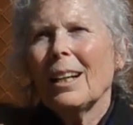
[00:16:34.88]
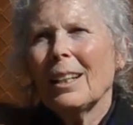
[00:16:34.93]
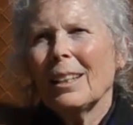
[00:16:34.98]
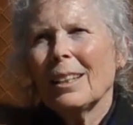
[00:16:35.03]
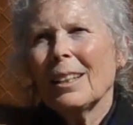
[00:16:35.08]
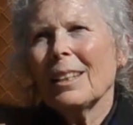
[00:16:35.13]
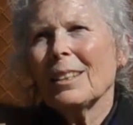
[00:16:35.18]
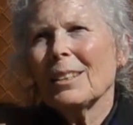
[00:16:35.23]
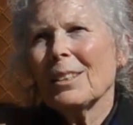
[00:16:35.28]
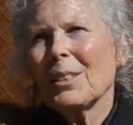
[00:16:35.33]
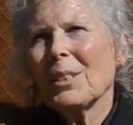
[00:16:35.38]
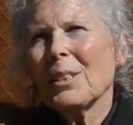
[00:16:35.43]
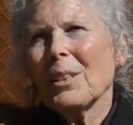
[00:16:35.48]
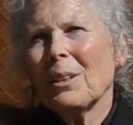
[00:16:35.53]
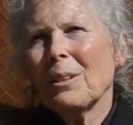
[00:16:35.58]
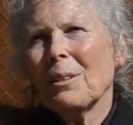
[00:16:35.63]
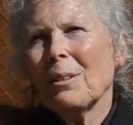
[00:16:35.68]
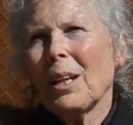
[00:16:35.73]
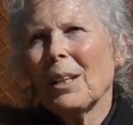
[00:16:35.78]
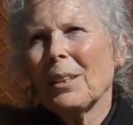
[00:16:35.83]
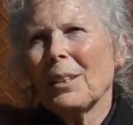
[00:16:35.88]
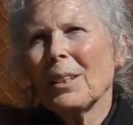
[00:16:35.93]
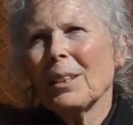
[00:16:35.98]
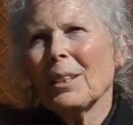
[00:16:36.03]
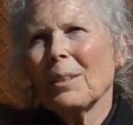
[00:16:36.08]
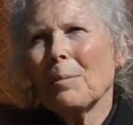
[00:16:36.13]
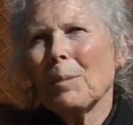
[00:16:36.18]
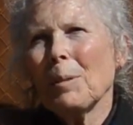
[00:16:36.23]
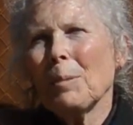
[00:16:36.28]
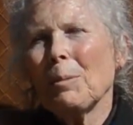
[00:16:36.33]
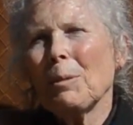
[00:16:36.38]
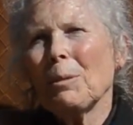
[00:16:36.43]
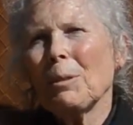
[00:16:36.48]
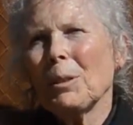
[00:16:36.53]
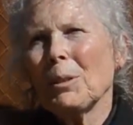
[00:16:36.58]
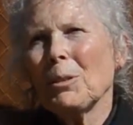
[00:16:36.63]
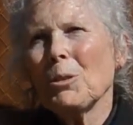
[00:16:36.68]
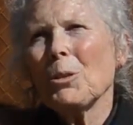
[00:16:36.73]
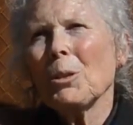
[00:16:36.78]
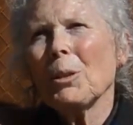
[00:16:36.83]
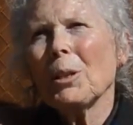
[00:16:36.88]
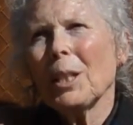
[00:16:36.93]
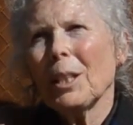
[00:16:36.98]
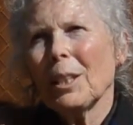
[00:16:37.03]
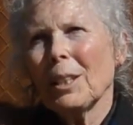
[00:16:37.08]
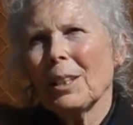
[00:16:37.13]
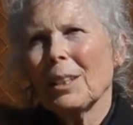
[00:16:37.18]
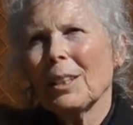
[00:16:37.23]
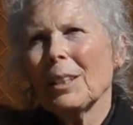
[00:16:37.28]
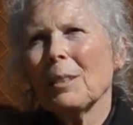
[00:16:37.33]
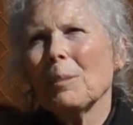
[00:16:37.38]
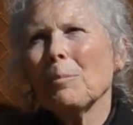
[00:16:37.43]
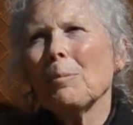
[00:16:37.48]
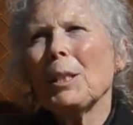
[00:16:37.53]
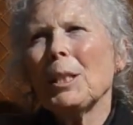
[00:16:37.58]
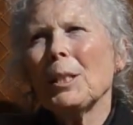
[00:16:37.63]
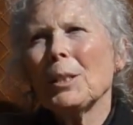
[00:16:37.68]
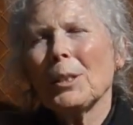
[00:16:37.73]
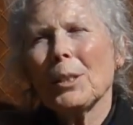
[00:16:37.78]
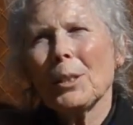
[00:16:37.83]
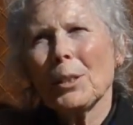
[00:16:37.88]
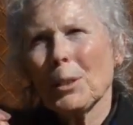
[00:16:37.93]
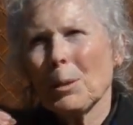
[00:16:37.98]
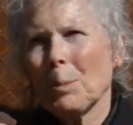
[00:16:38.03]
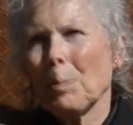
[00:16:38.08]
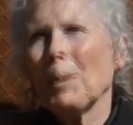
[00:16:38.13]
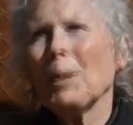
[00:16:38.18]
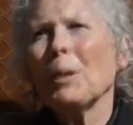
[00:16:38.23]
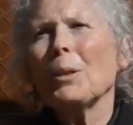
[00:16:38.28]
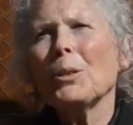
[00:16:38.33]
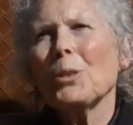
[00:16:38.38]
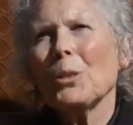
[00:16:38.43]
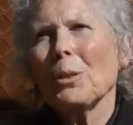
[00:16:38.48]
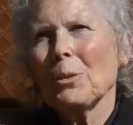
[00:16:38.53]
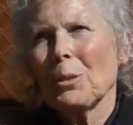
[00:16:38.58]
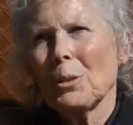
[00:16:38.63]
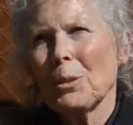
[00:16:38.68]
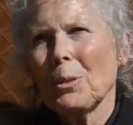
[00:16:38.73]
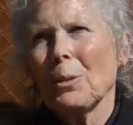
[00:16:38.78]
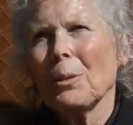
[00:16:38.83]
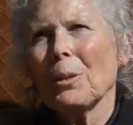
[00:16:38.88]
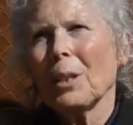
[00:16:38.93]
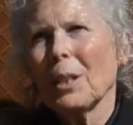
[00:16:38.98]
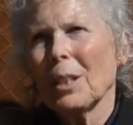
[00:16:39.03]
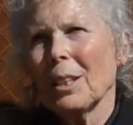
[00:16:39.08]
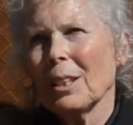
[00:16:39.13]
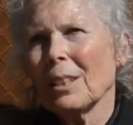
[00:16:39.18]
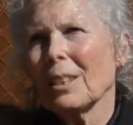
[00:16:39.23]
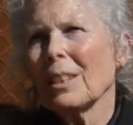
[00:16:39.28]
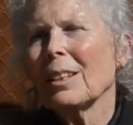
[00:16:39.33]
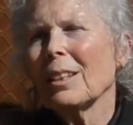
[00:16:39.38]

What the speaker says: And so I think people will enjoy it. But it's a spiritual story.